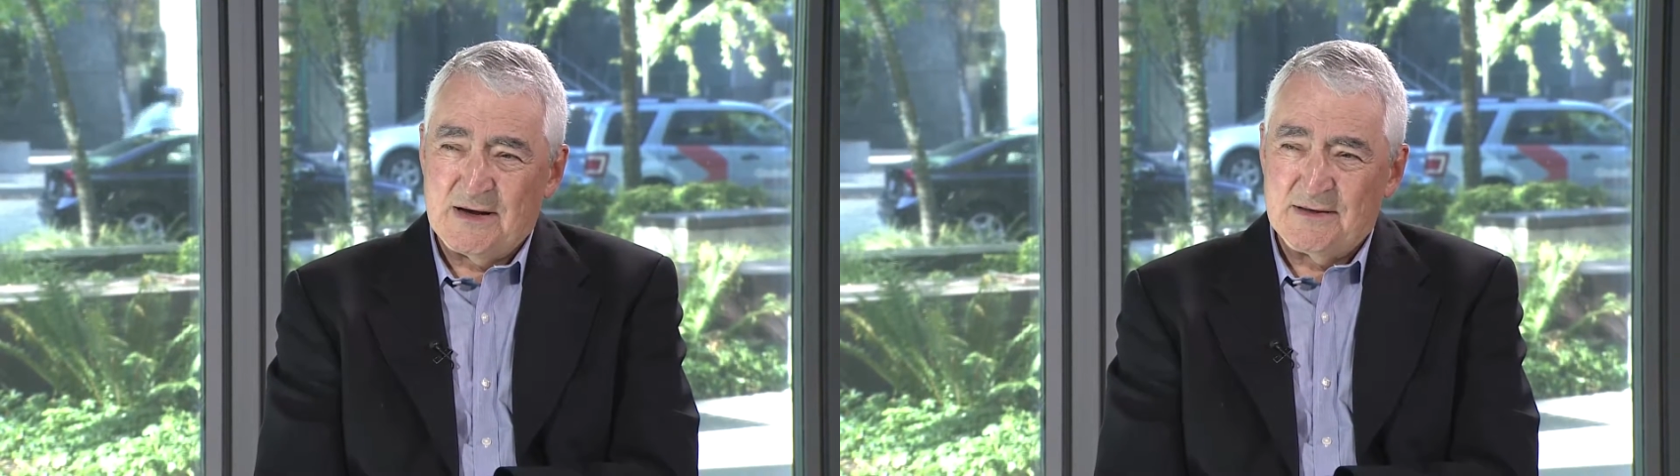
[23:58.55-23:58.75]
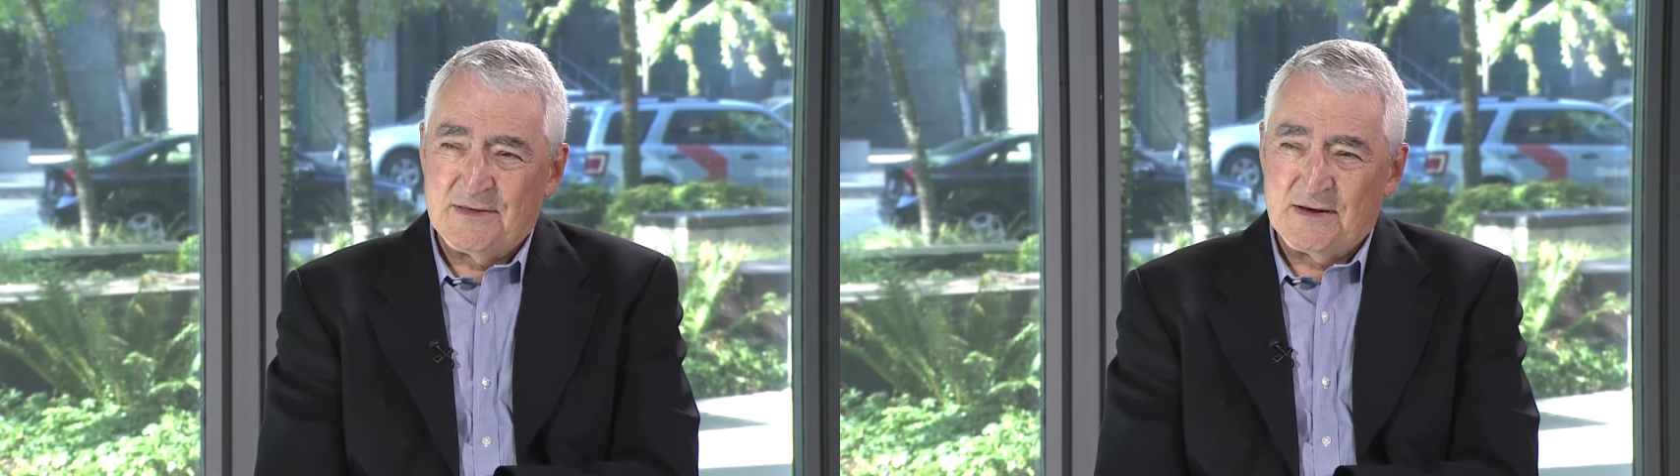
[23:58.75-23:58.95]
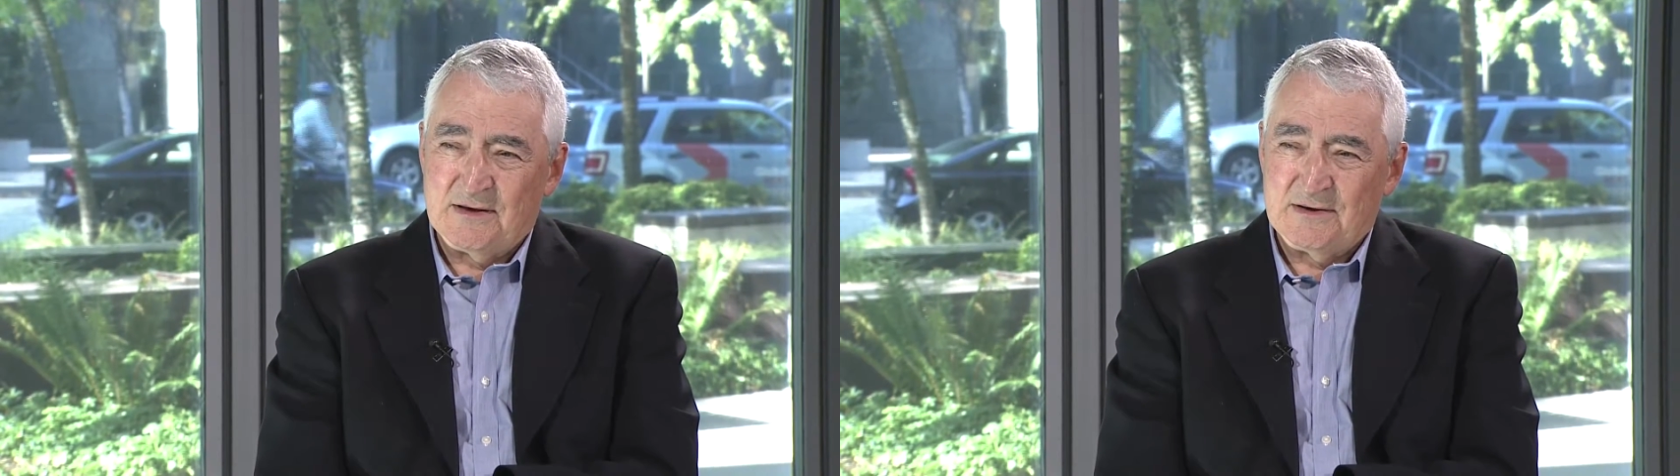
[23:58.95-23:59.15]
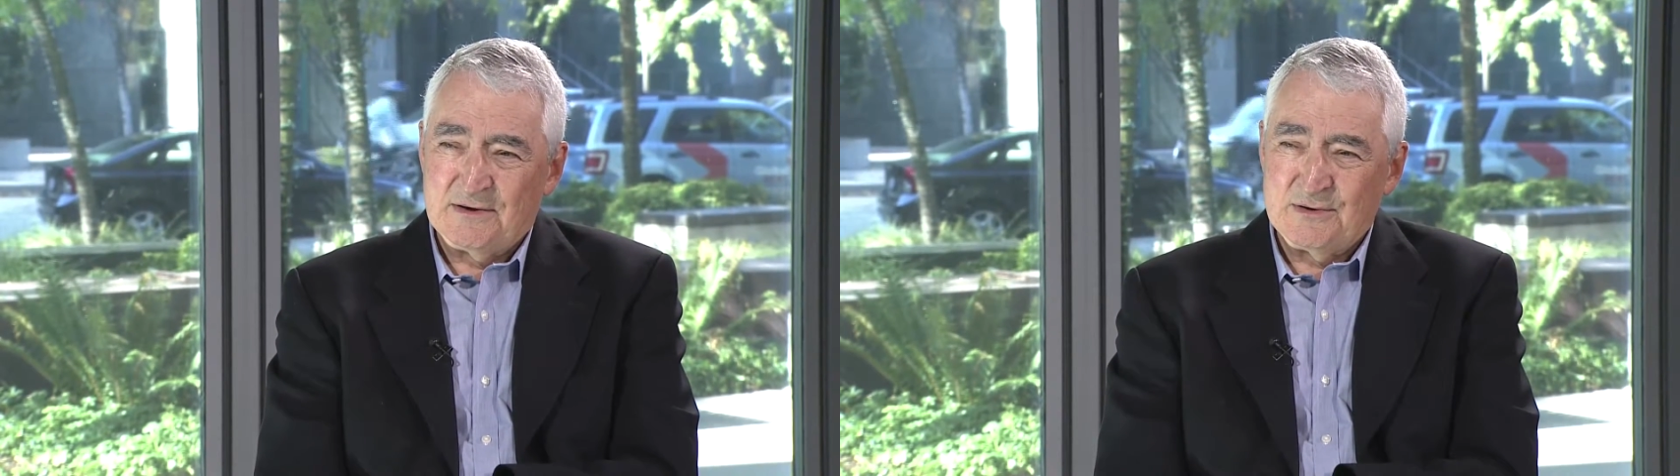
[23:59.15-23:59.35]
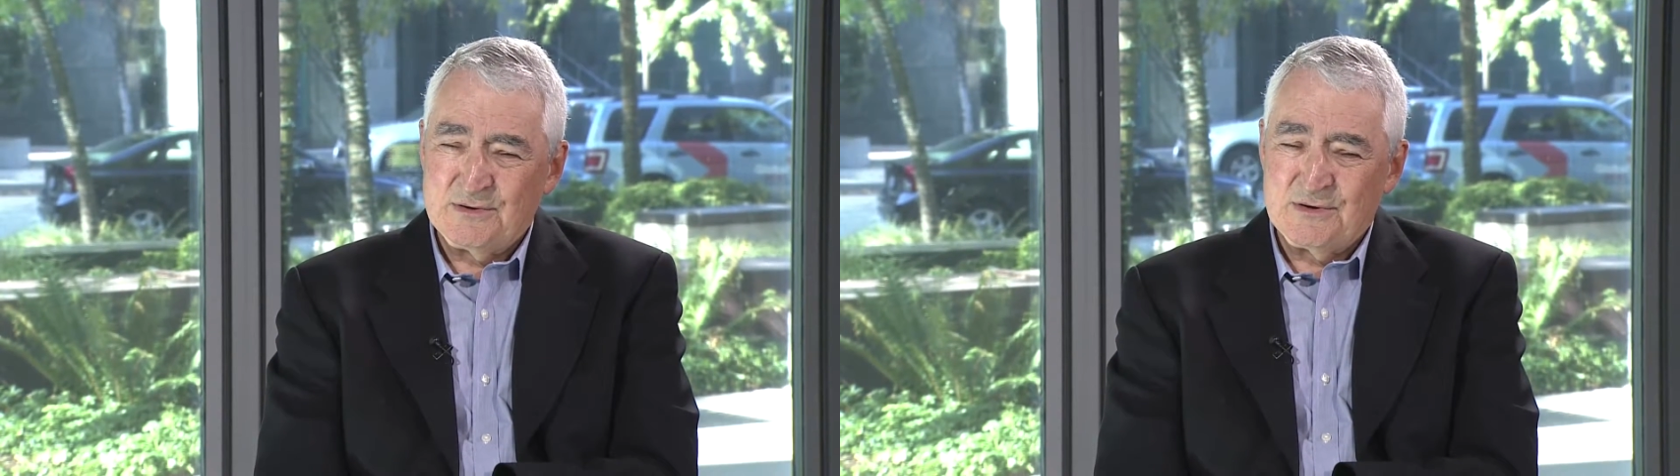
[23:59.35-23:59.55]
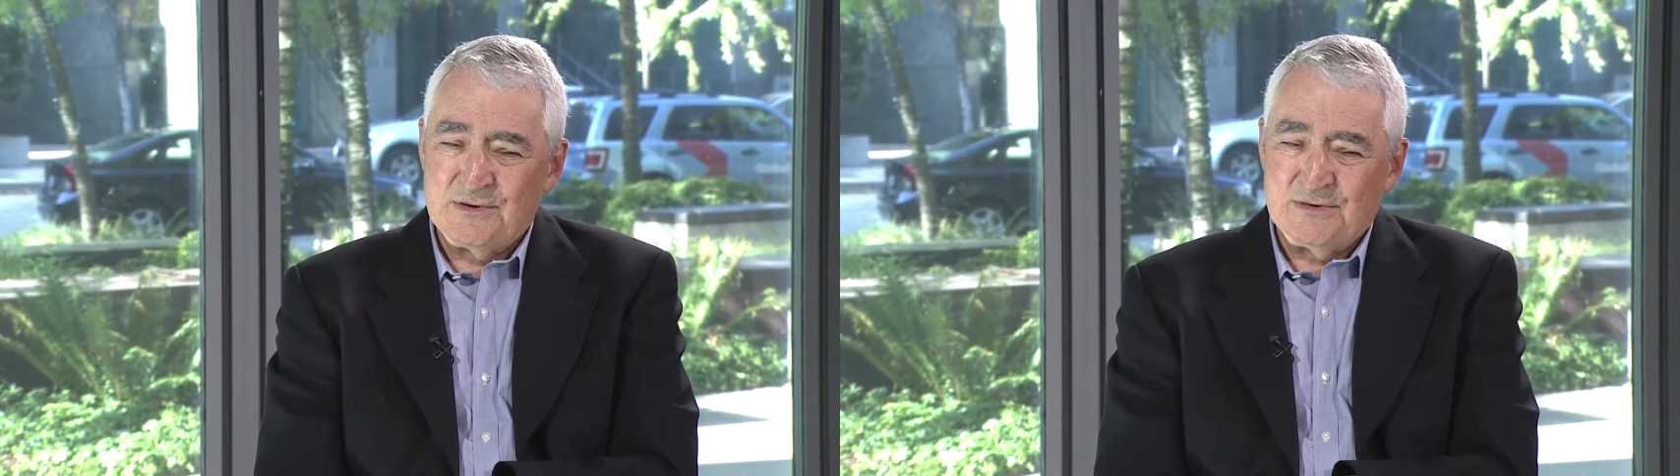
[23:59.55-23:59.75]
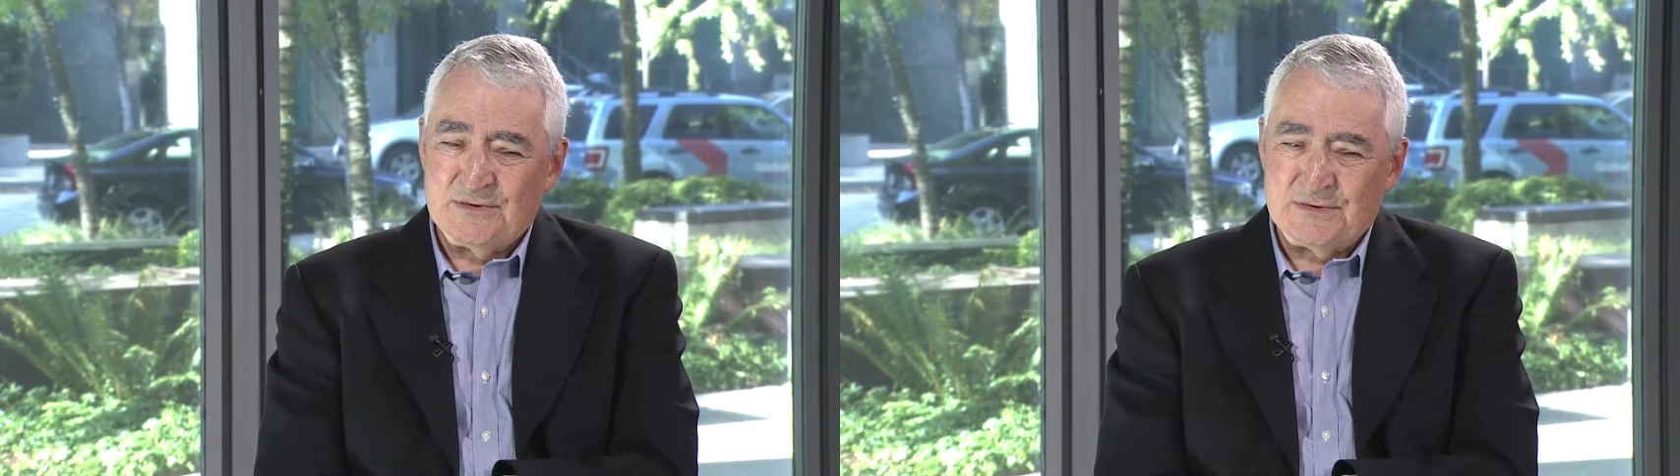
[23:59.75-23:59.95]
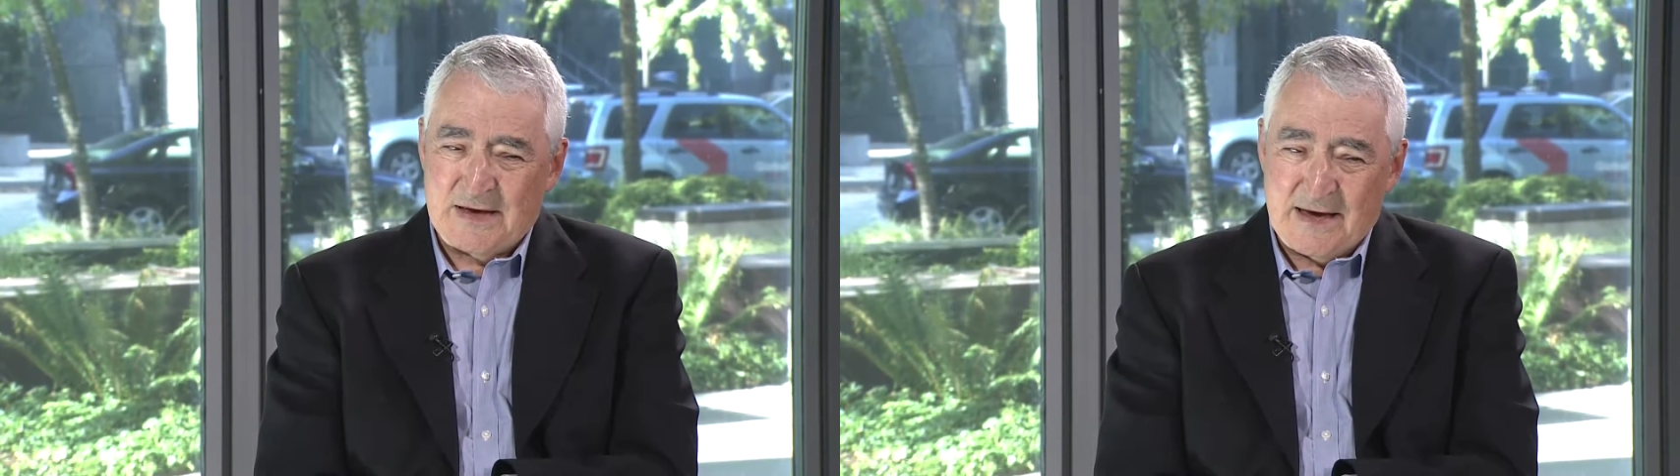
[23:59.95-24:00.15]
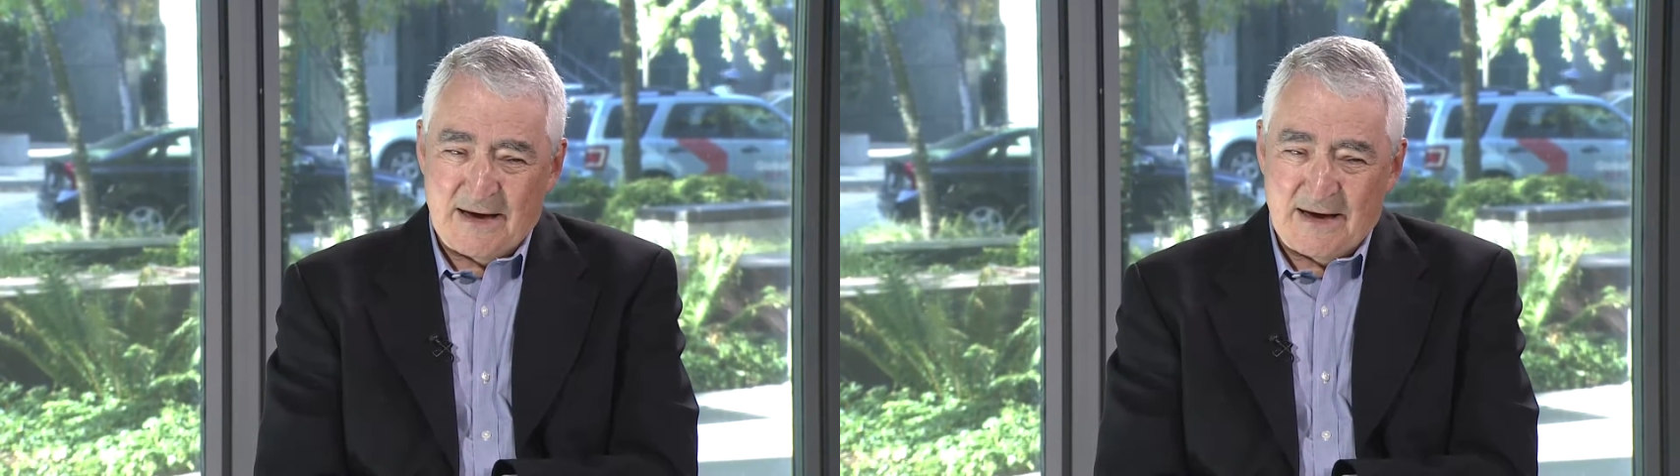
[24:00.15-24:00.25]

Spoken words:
I think they